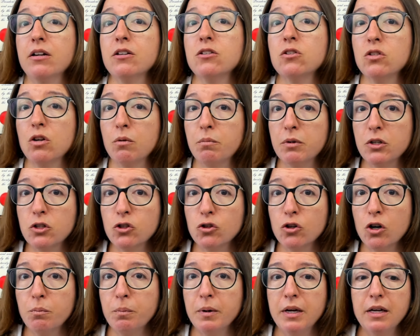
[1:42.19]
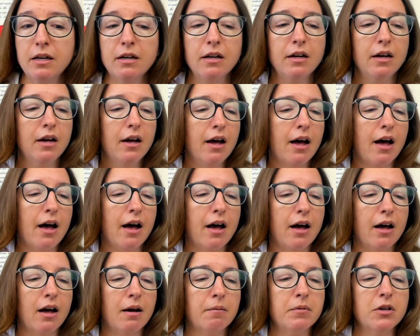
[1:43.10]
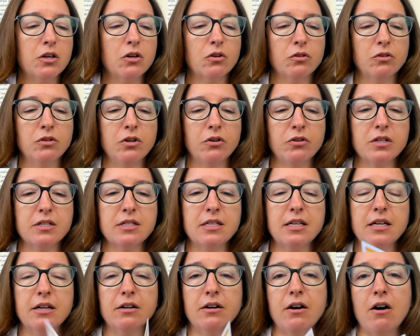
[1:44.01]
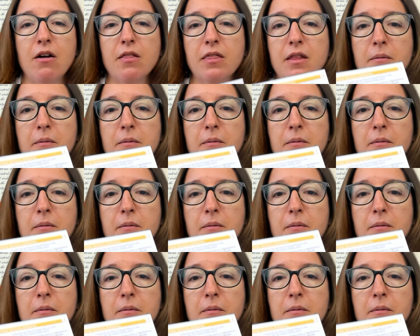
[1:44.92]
somatropin, um, you'll notice here on the